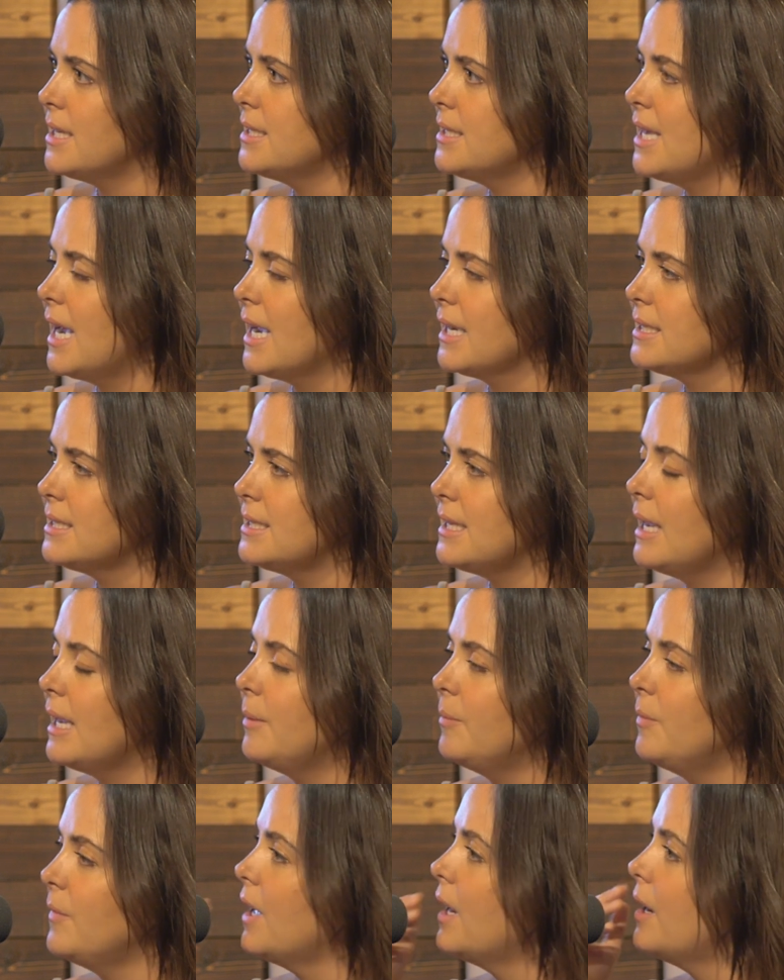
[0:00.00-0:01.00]
exact
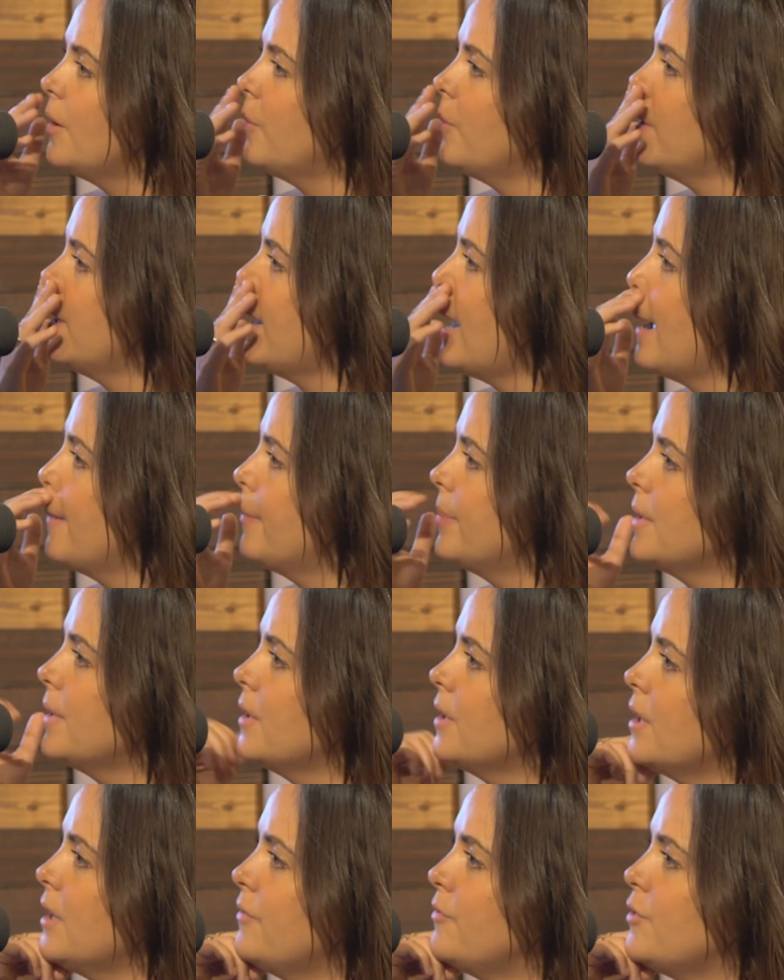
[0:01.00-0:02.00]
same that would
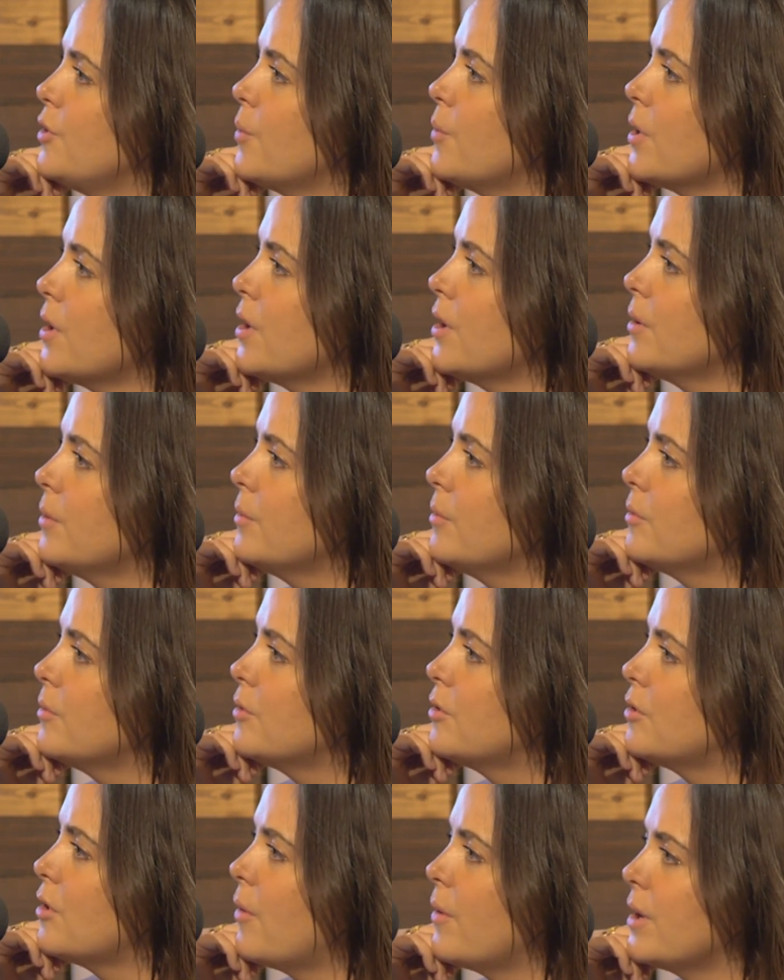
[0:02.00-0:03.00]
happen if you were
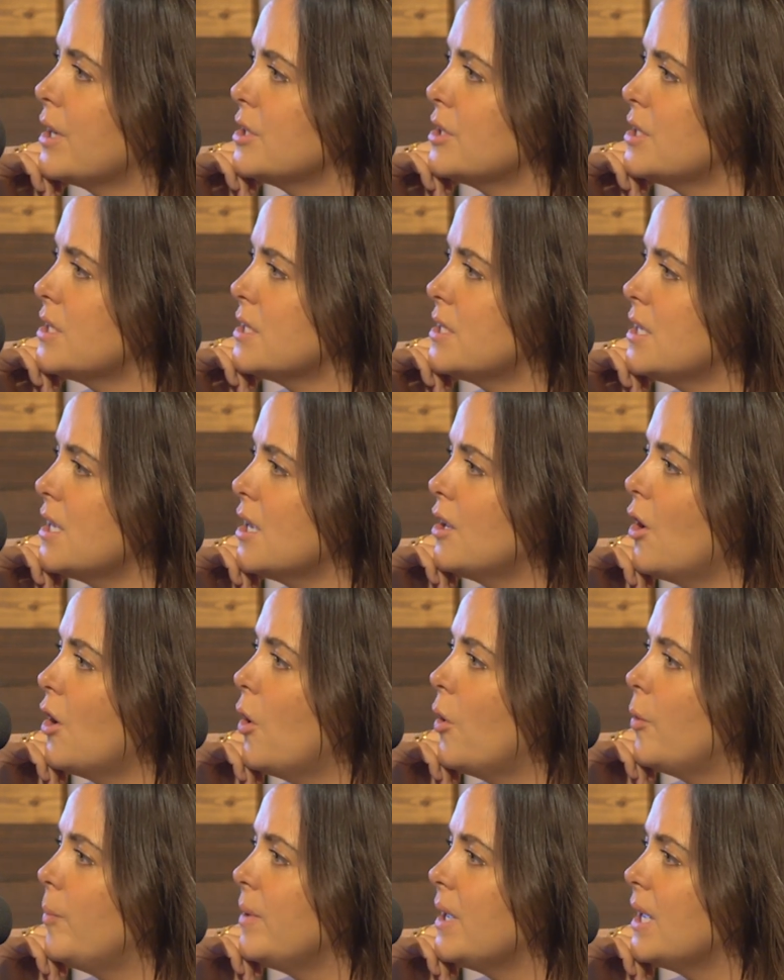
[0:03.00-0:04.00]
going to see an OB.